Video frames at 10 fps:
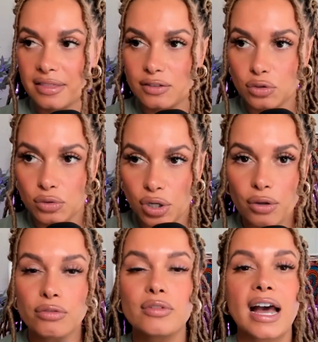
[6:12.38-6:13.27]
To go
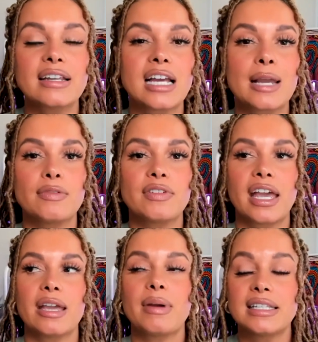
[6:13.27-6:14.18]
through that type of
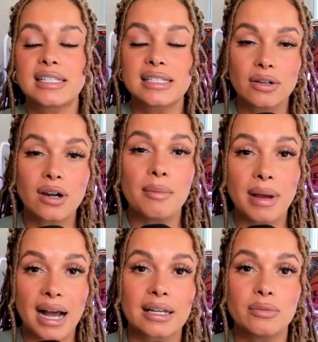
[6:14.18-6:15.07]
game and still come
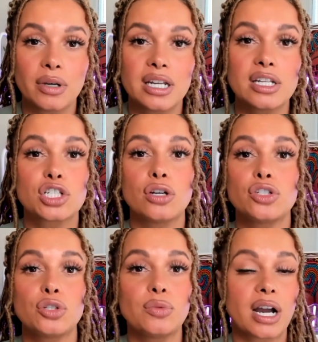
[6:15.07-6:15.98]
back and win it
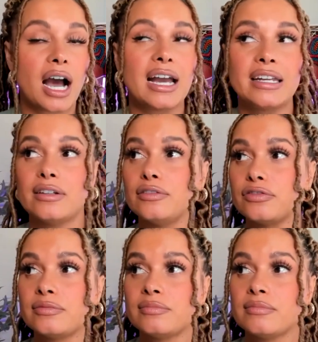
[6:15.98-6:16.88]
shows you what kind of
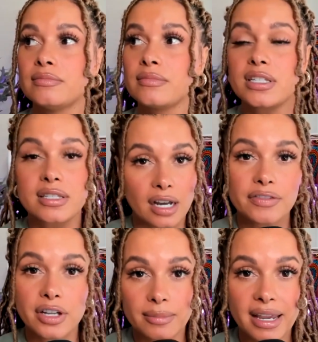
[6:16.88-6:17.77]
stuff
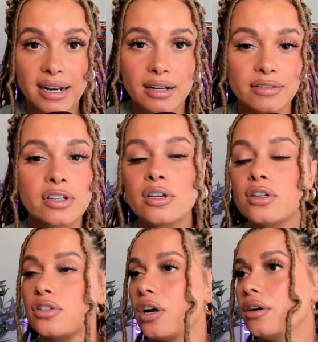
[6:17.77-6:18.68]
they're made of.
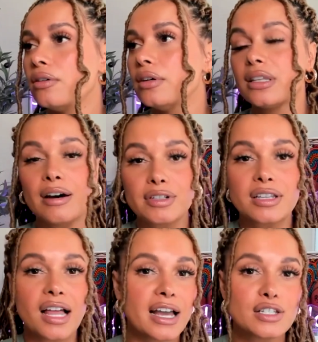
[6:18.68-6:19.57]
So love what the
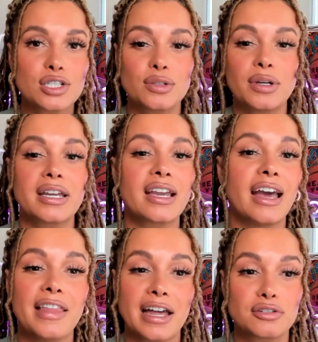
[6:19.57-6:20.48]
Lions are doing,
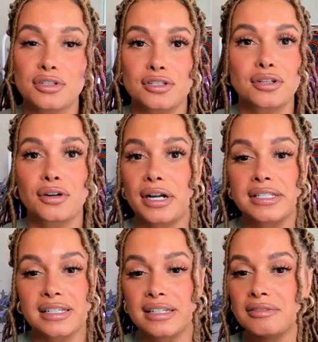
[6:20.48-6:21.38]
and that is just a
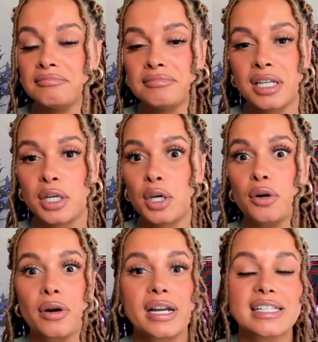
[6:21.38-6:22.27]
crazy
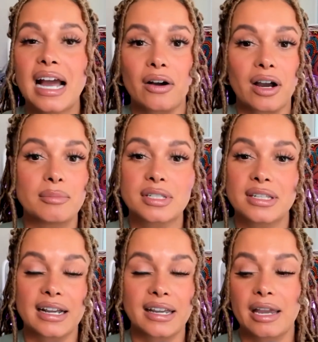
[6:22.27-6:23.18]
outcome to
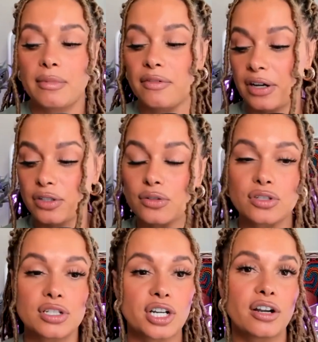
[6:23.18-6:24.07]
that game. If I told you
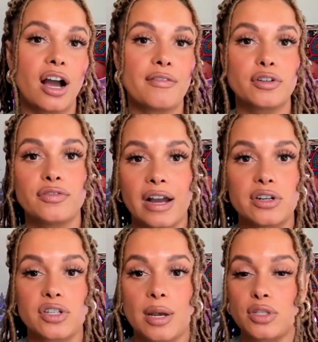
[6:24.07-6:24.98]
that Jared Goff threw 5
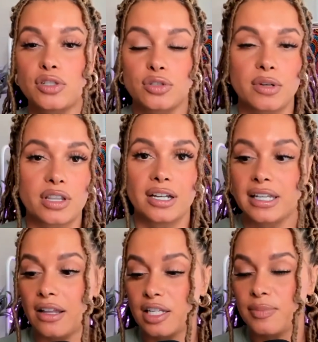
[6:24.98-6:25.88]
interceptions, you would have thought
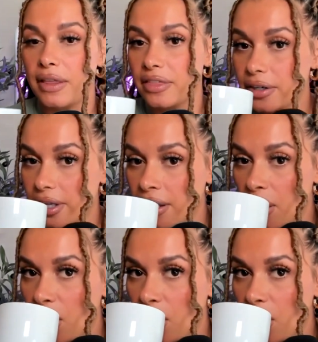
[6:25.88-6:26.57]
they lost by 30.